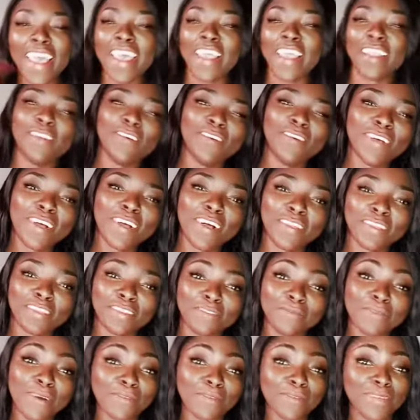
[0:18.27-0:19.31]
Hello,
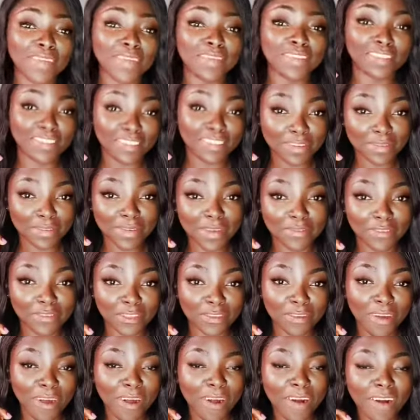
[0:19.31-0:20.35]
healthy mommies, good day wherever
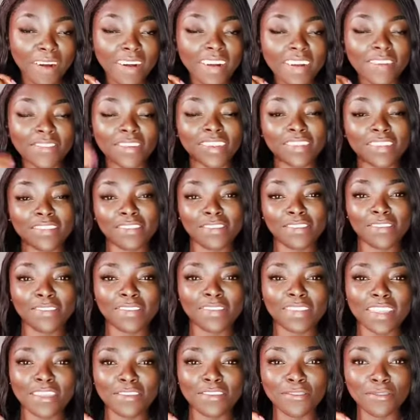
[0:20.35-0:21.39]
you are. When it's
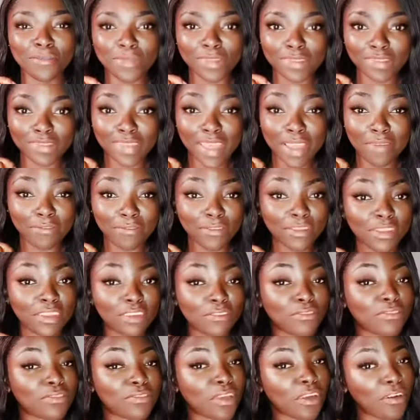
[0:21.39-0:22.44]
Tuesday, you know it's time for
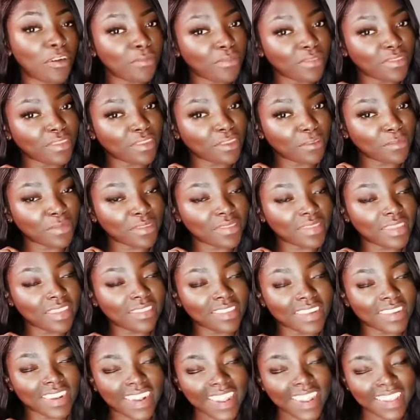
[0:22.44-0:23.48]
Nyango to help you take your
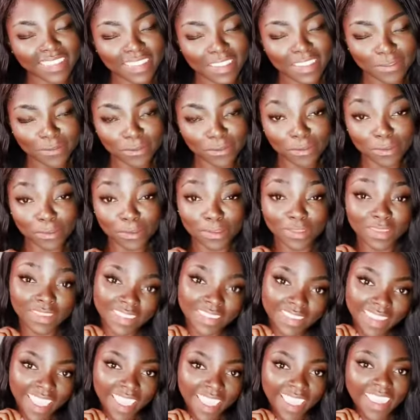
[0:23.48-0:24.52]
business to the next level. So
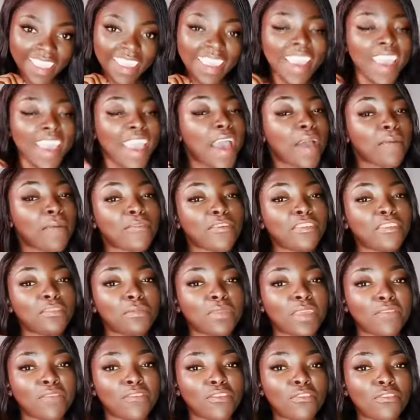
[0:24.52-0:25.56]
today, I'm going to
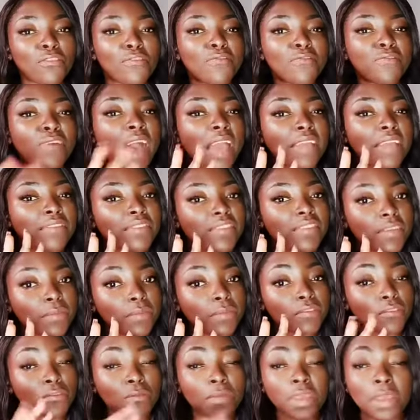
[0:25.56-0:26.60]
be giving you 5
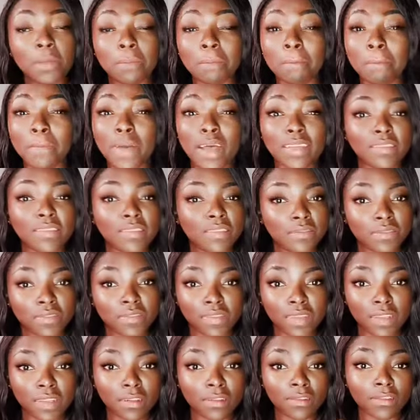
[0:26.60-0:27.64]
tips to make massive
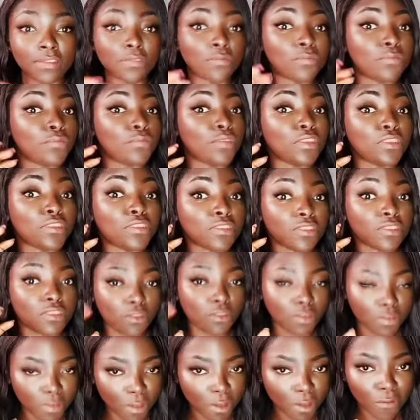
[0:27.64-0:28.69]
sales with
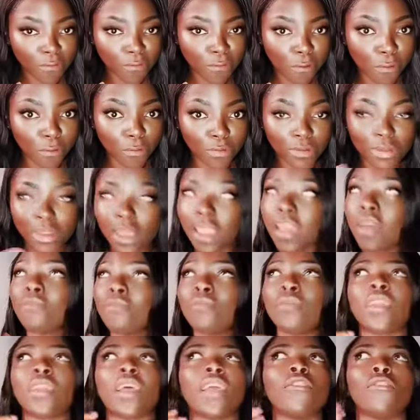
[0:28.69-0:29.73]
your cell phone.
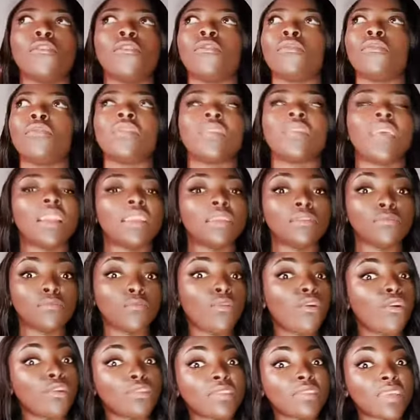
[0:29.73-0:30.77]
Whether you're selling
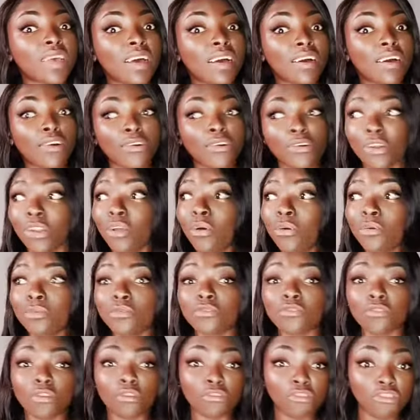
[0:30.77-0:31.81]
water or
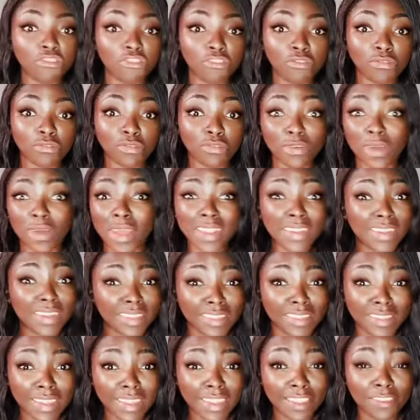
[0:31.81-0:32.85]
clothes or shoes or
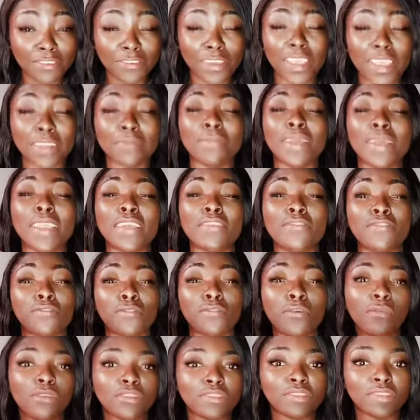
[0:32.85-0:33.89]
anything, you can make
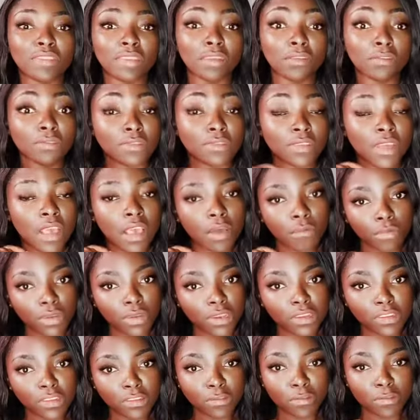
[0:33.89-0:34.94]
so much sales
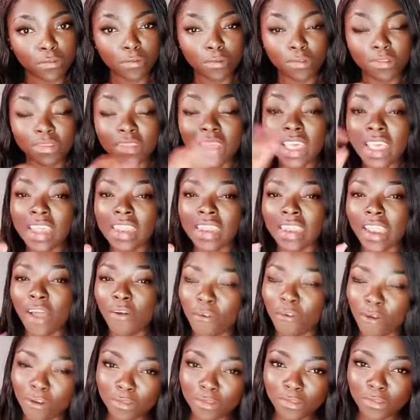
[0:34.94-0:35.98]
with these tools.
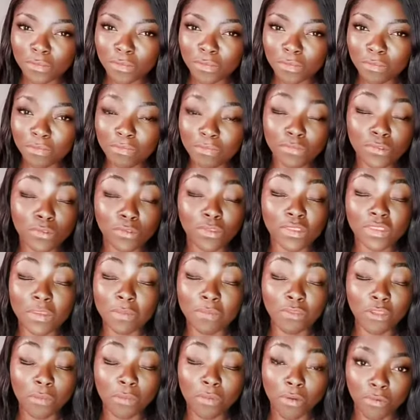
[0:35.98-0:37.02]
Now, on to
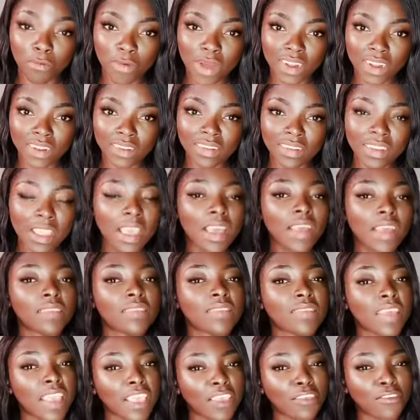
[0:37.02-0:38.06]
tip number one,
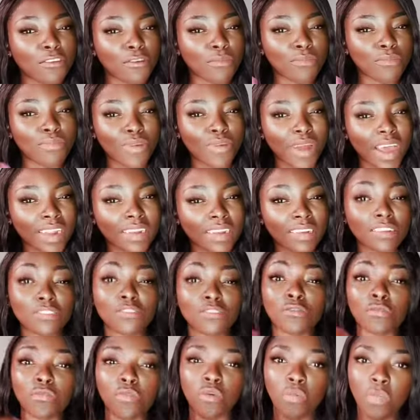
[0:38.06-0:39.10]
take your brand
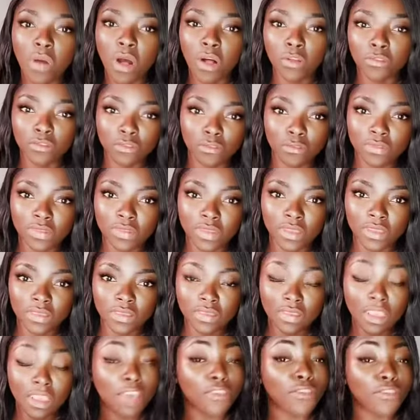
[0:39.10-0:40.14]
to mobile
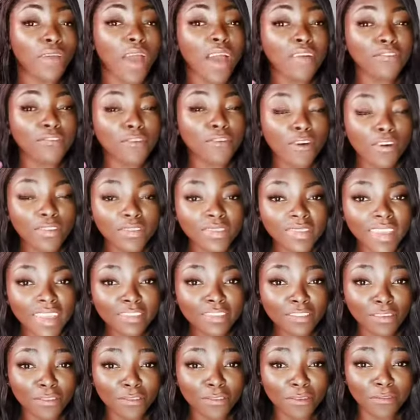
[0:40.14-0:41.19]
users. You have
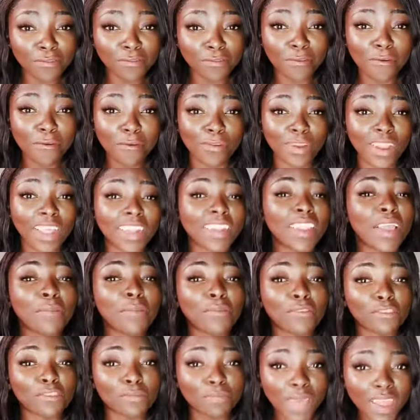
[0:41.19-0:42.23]
contacts on your phone and they are
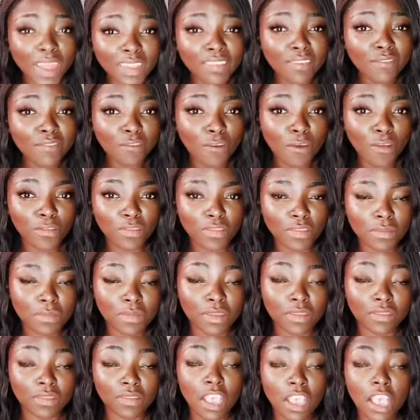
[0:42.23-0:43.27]
prospective
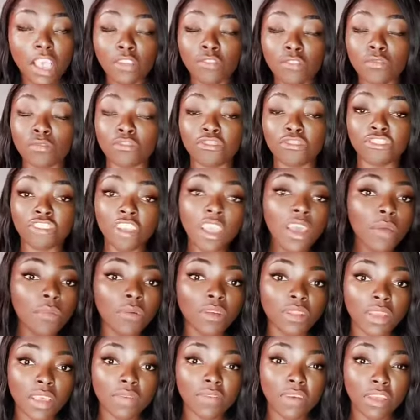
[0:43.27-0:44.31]
customers. So share
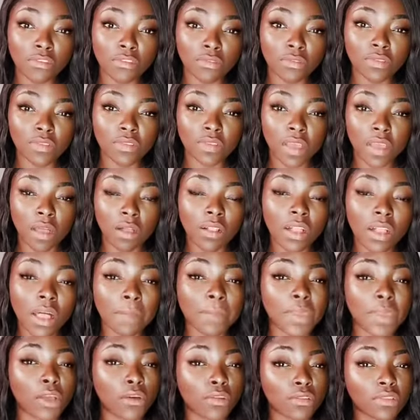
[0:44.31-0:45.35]
whatever you sell
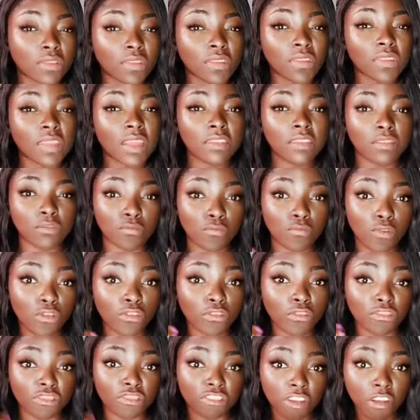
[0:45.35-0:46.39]
and be consistent in what
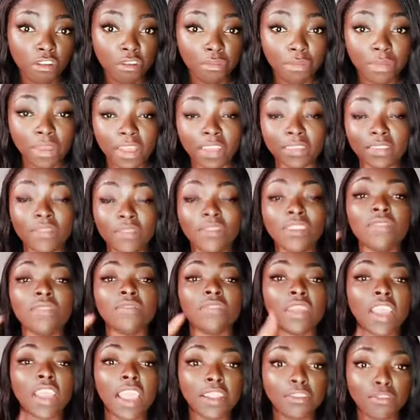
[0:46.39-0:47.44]
you're sharing because even
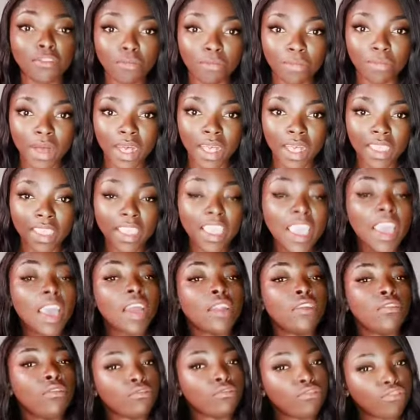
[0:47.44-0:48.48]
if they don't buy,
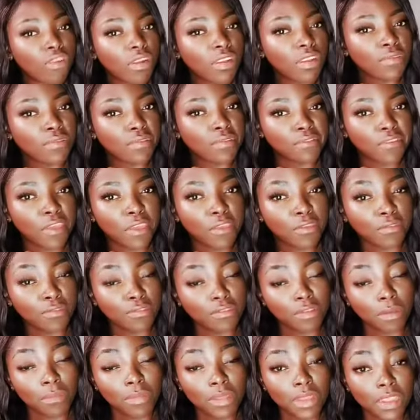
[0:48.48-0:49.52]
they'll surely refer you
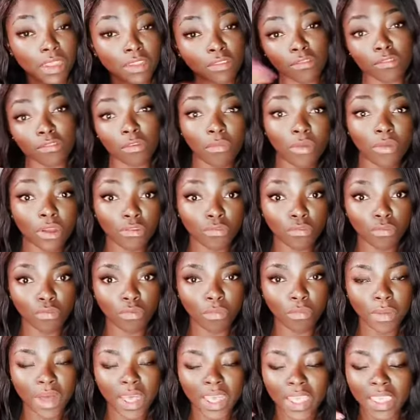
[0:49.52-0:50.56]
someday to someone who
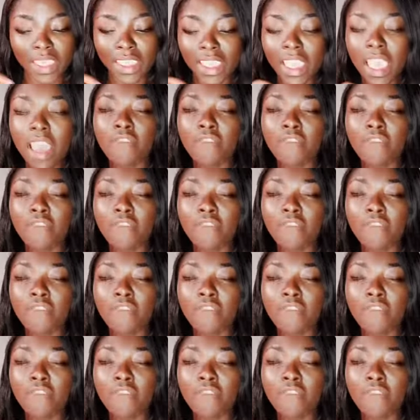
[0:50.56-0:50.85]
will buy.